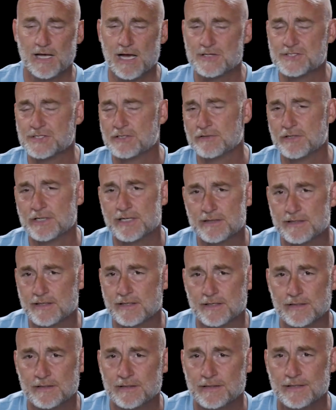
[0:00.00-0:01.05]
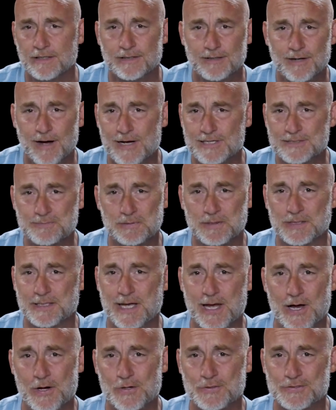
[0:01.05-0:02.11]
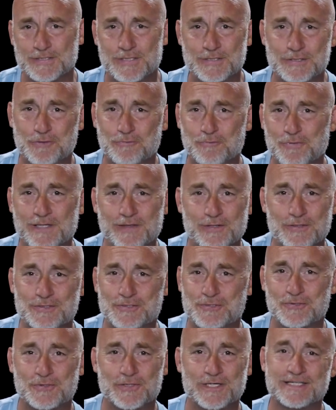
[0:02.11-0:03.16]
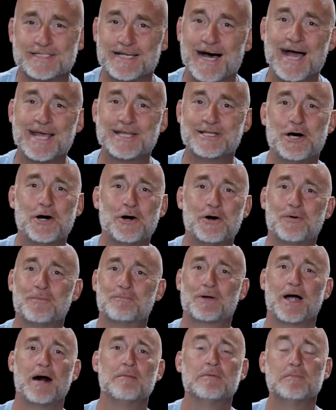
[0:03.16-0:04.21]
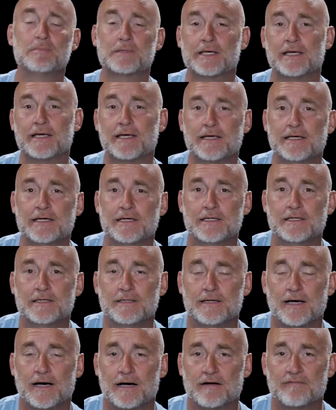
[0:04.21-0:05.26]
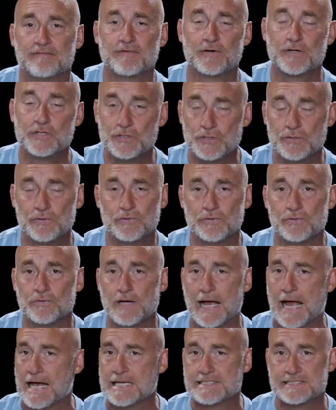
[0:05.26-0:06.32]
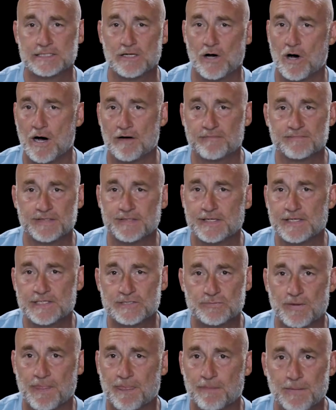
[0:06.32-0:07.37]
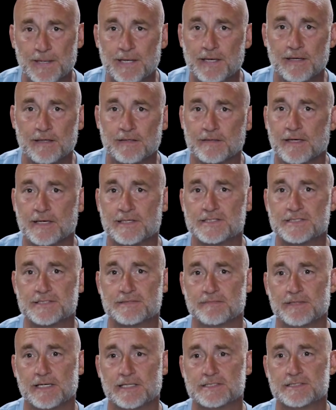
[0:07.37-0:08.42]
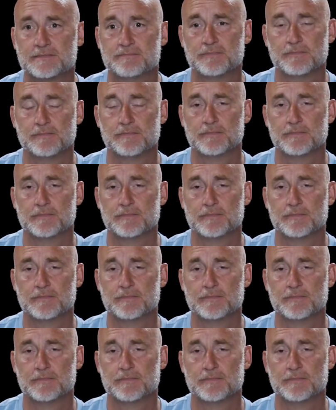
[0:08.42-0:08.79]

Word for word: As you look at the gospel accounts and as you read the stories, I know probably uh, for you, as it often is with me, it's, it's